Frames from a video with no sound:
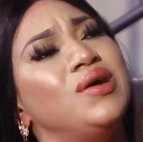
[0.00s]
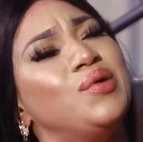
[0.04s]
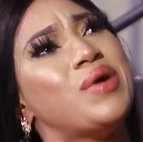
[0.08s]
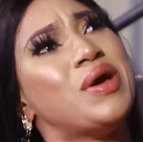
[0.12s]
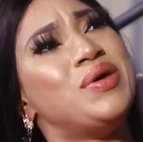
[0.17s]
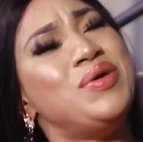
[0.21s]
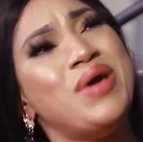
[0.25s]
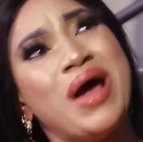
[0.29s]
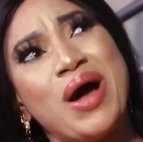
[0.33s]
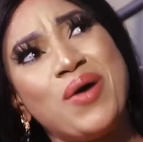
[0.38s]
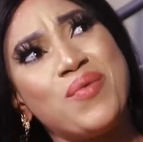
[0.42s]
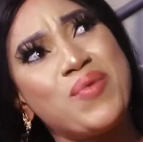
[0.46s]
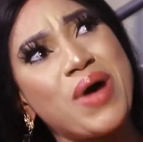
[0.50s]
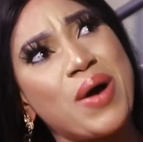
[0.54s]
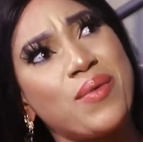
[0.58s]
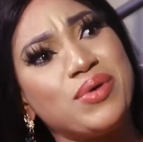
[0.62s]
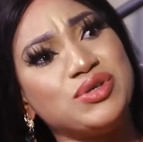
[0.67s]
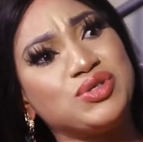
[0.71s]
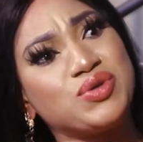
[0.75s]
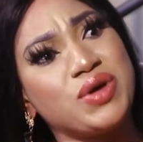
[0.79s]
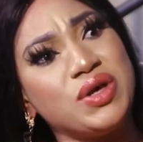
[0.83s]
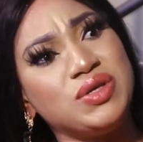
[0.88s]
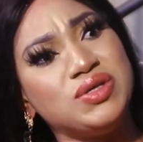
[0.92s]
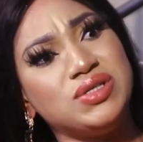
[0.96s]
Were you aware I
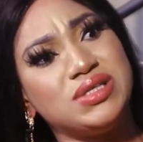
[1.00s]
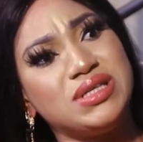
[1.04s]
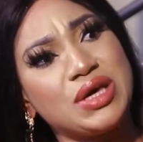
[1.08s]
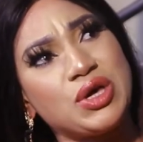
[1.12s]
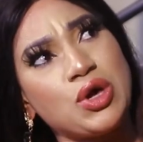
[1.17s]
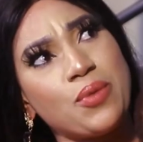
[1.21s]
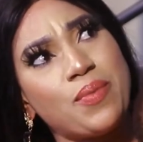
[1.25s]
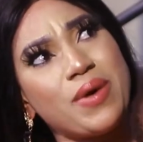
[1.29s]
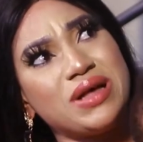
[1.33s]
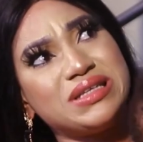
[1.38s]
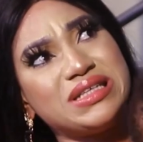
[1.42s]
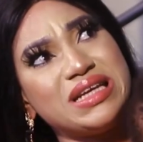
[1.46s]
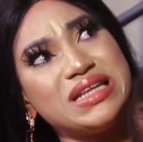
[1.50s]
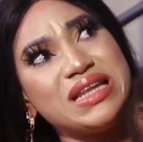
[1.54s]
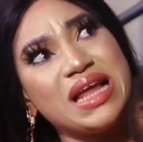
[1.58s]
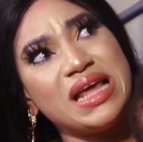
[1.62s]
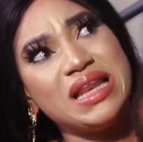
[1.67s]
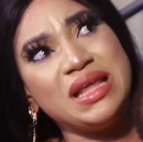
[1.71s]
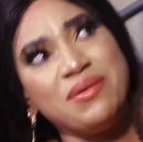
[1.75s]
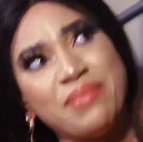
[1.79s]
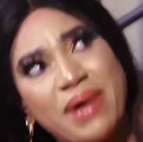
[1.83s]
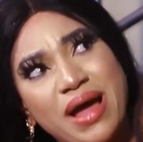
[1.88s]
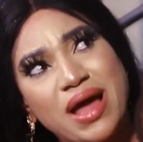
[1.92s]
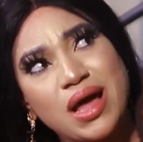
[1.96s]
was going to take you up as a
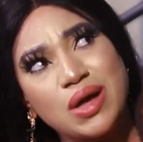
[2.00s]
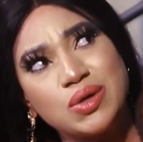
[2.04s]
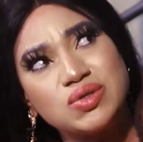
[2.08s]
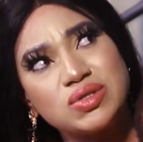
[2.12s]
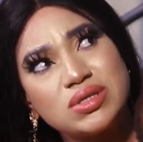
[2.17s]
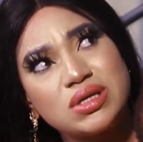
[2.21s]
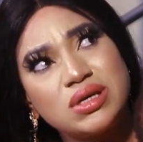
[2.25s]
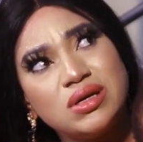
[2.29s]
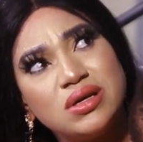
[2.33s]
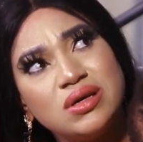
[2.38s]
nanny in my house?